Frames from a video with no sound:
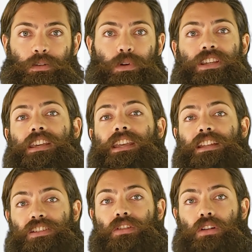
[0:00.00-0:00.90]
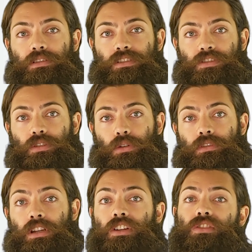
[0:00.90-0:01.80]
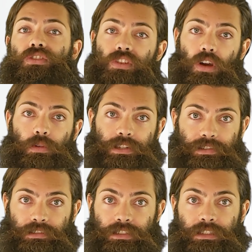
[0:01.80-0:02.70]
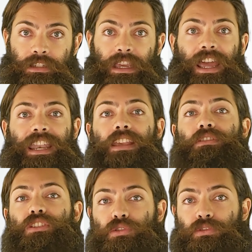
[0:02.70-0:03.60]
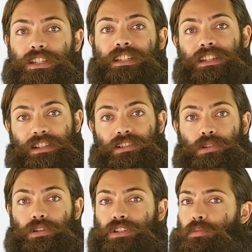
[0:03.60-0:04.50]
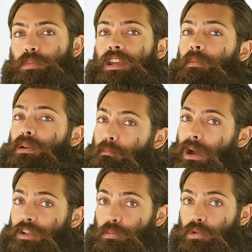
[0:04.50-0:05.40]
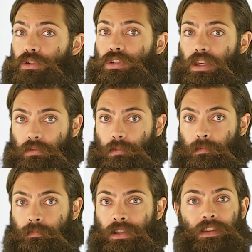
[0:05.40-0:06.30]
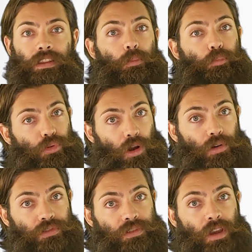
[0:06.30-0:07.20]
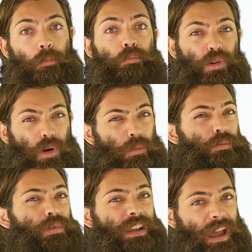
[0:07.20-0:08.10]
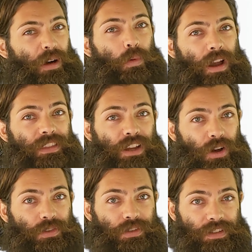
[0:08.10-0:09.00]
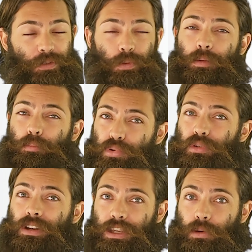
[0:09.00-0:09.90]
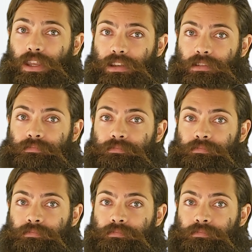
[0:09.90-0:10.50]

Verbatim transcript: When you can get solar installed so easily and even grid connect storage is becoming much more achievable, the pros probably outweigh the cons on this one pretty quick.